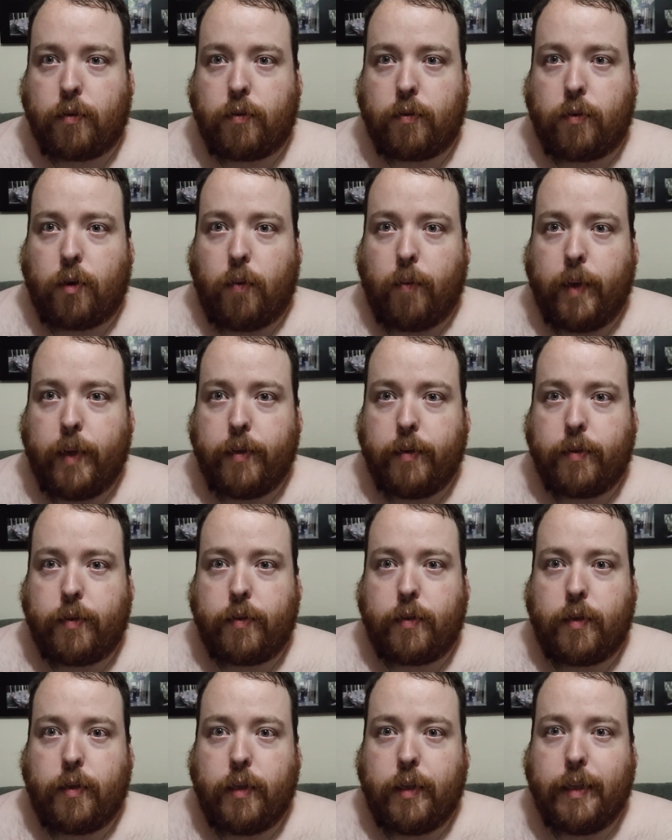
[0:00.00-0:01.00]

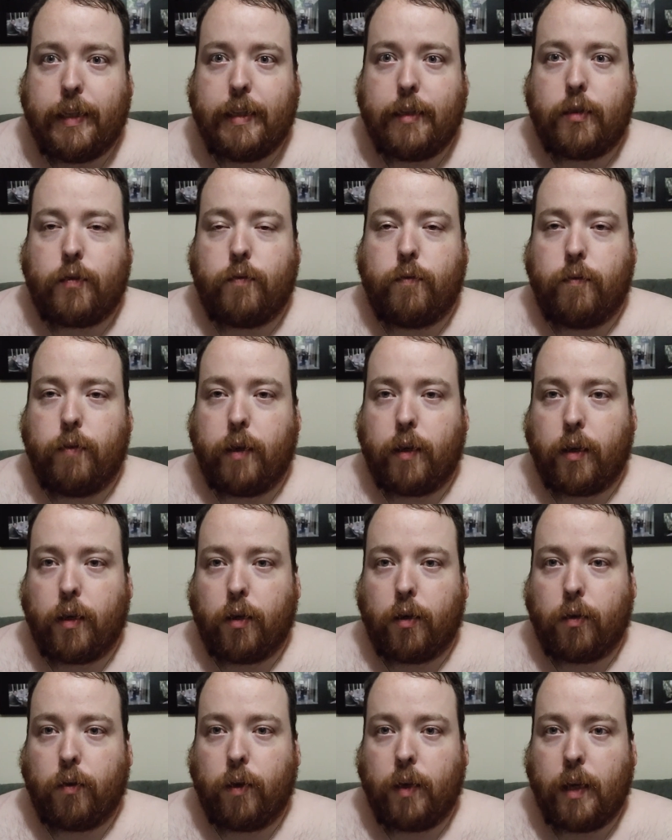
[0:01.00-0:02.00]
comments in this
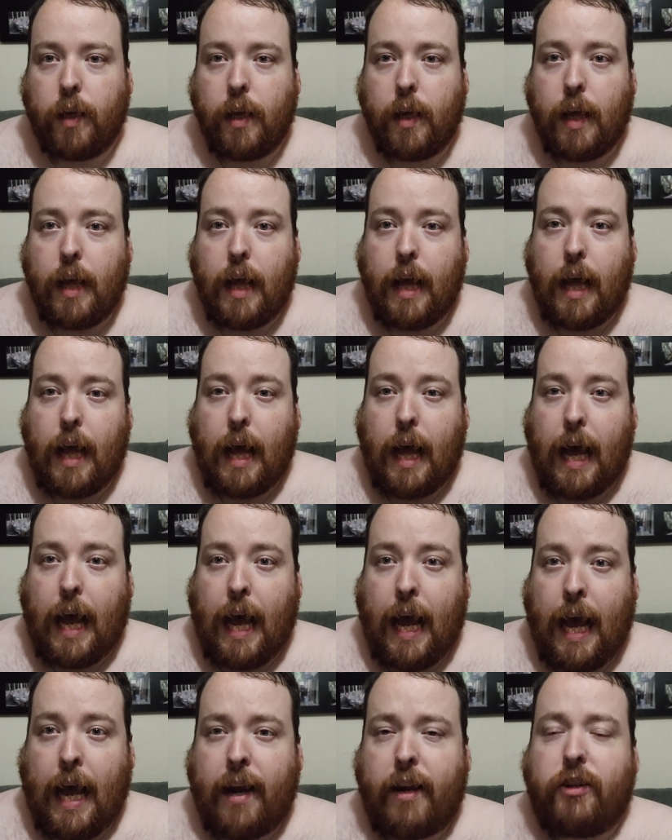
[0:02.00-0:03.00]
video.
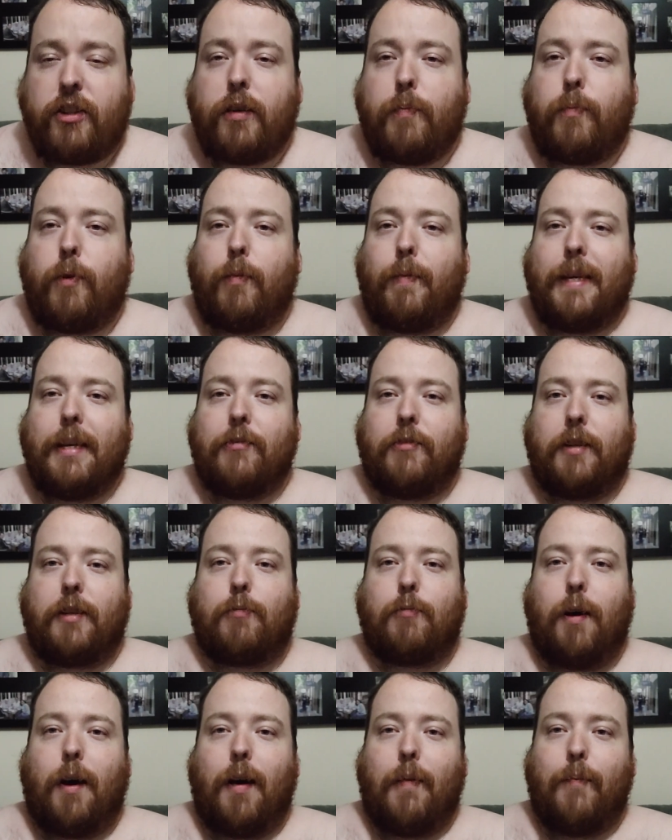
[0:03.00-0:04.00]
And I should probably
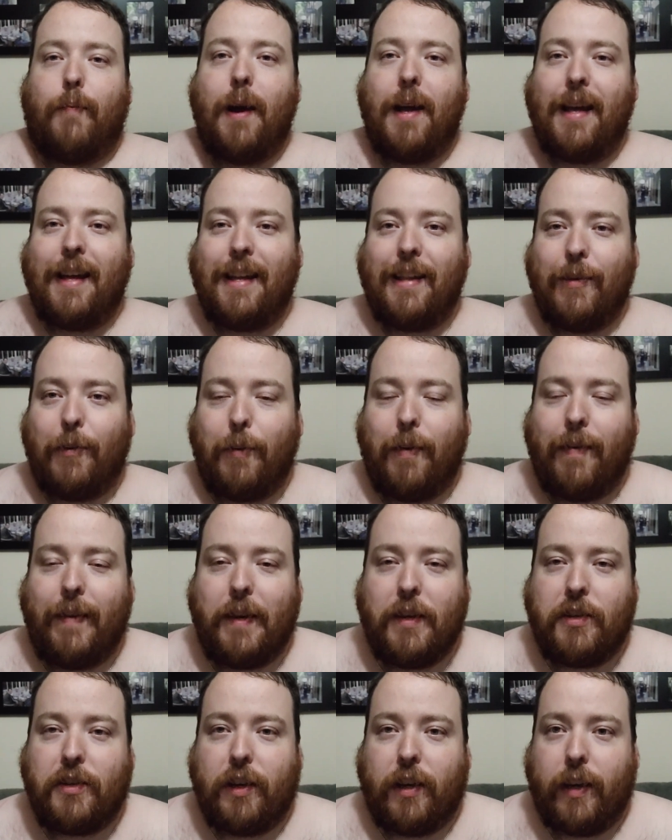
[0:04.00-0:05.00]
address why I'm not
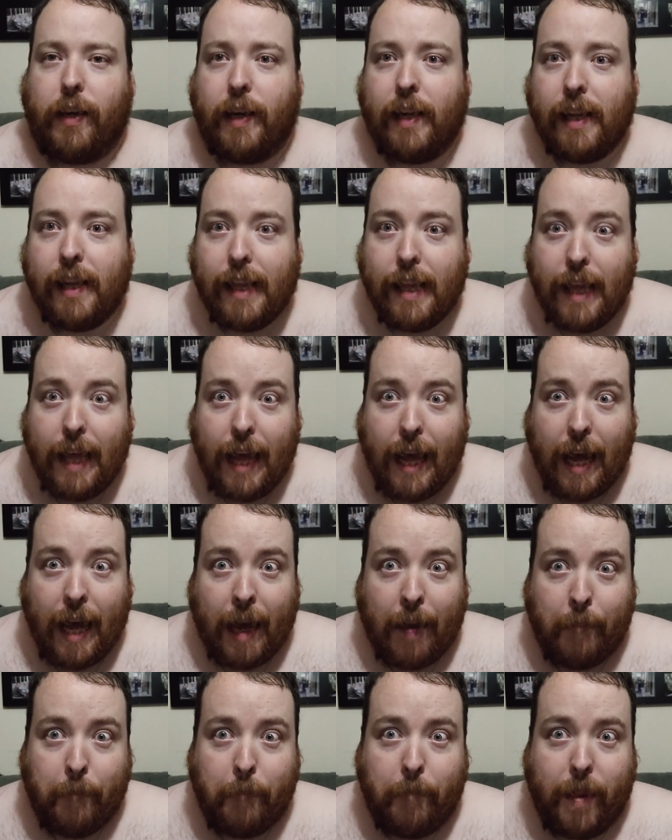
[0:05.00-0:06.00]
wearing a shirt.
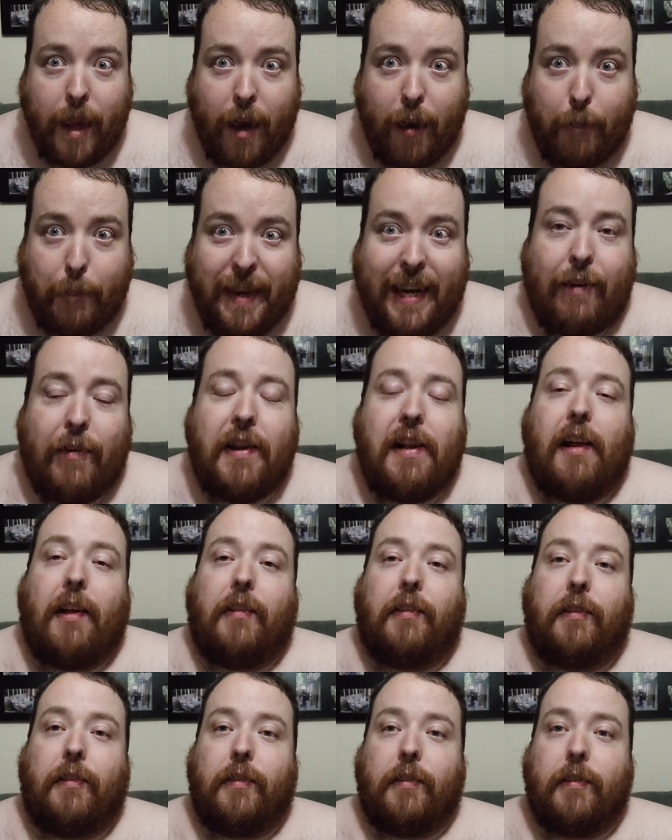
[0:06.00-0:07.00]
I've been out in
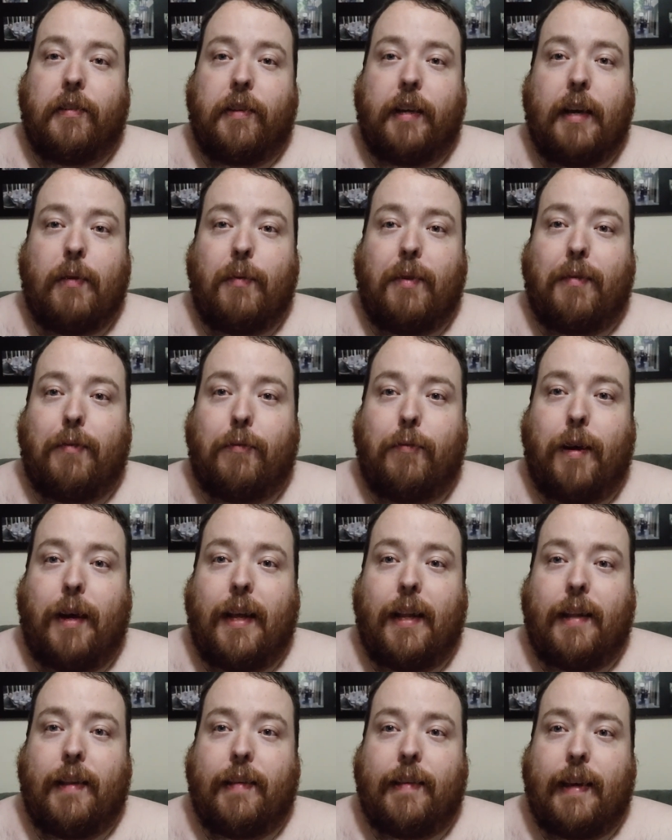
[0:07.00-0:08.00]
London today with a
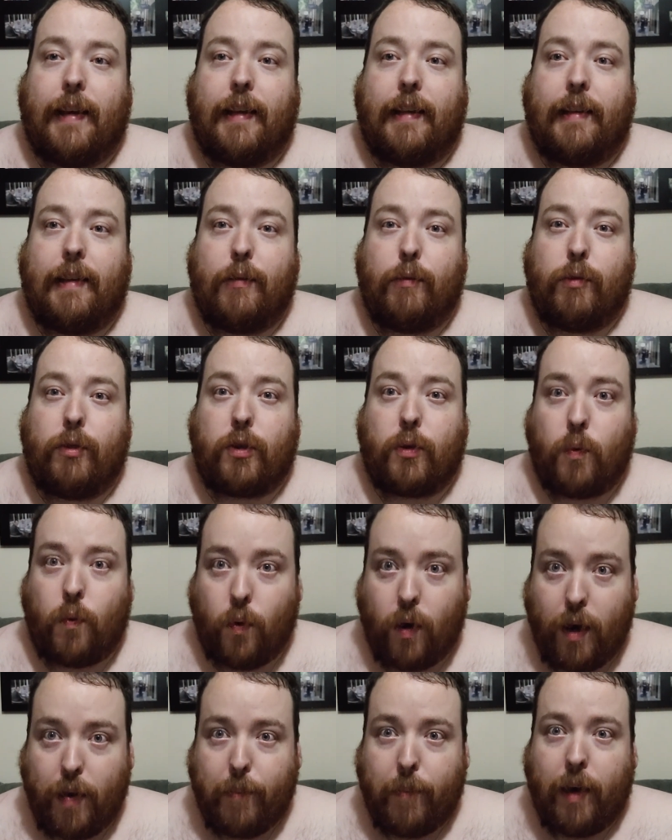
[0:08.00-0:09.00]
friend and it was
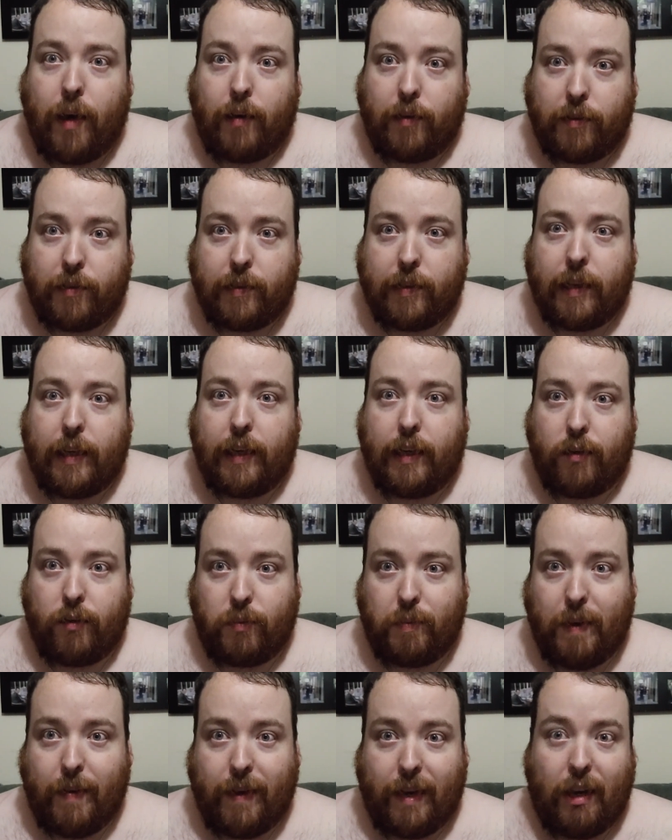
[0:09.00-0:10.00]
quite mild today and I was
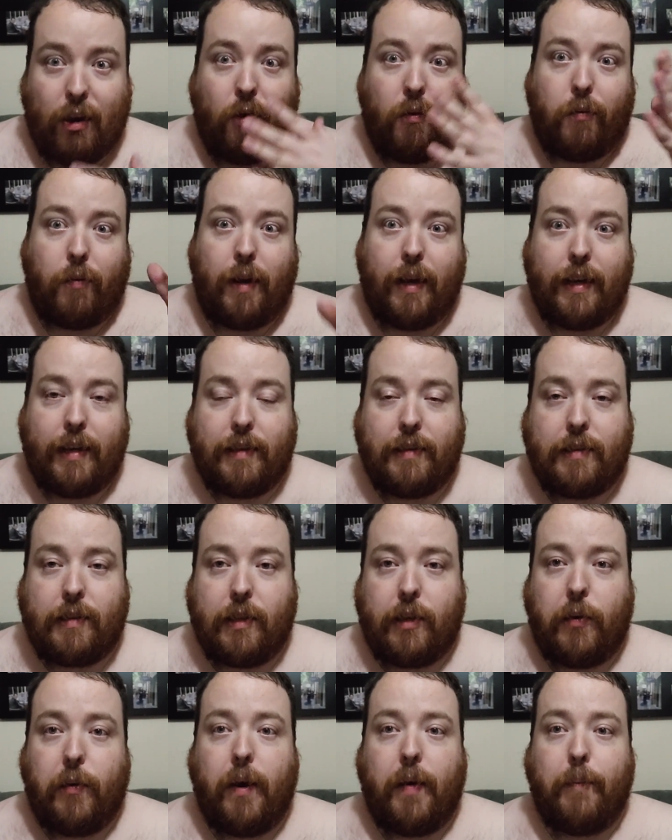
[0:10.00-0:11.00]
wearing a lot of layers,
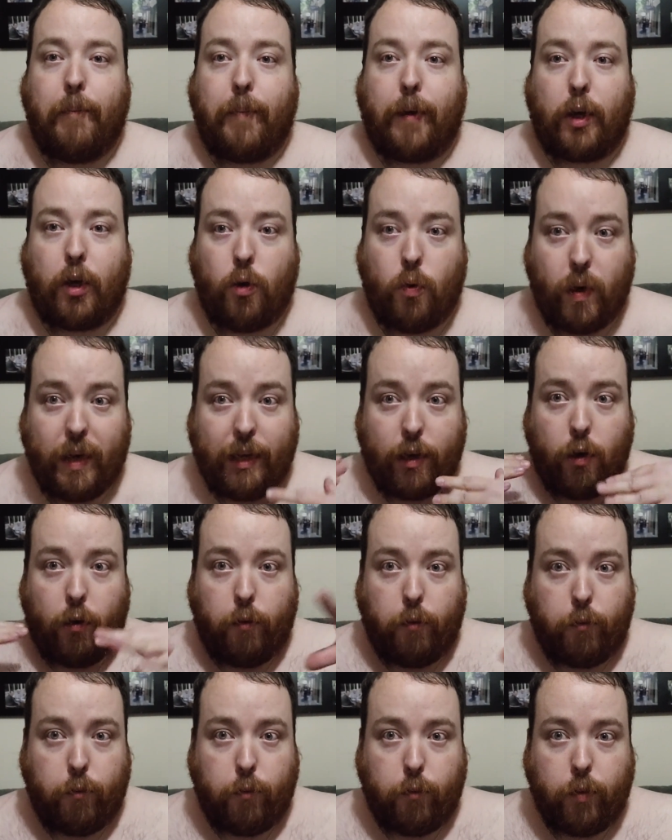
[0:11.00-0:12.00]
so I'm cooling
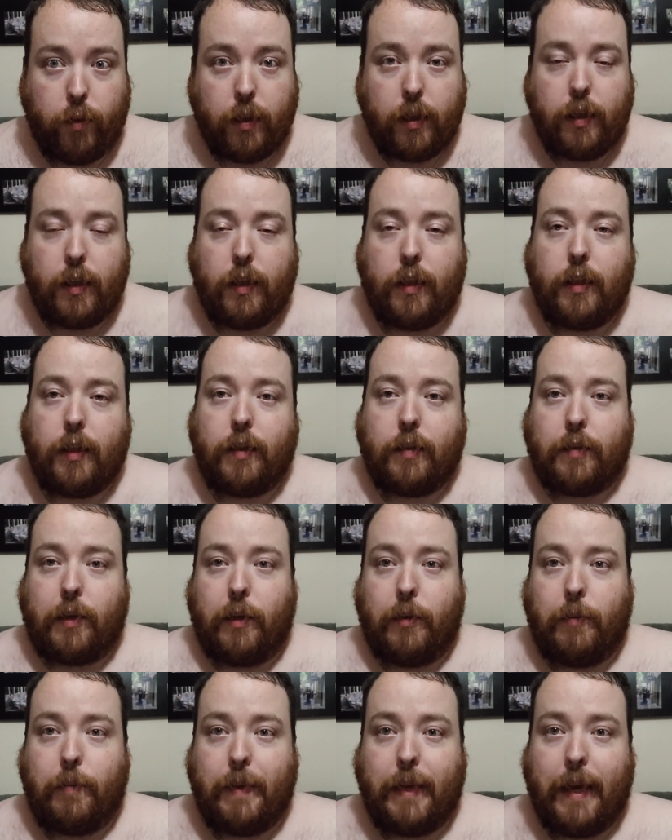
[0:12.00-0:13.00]
off.
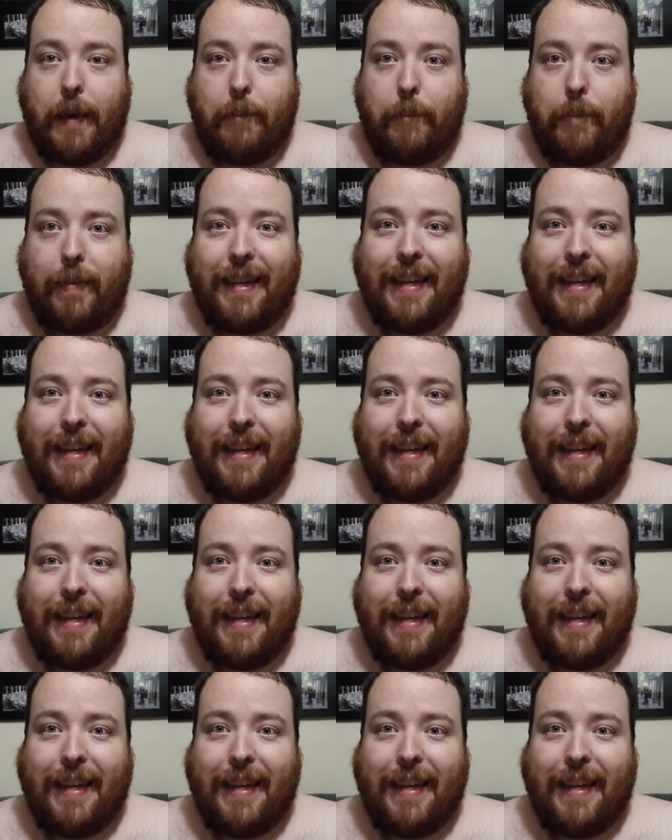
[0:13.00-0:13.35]
So yeah.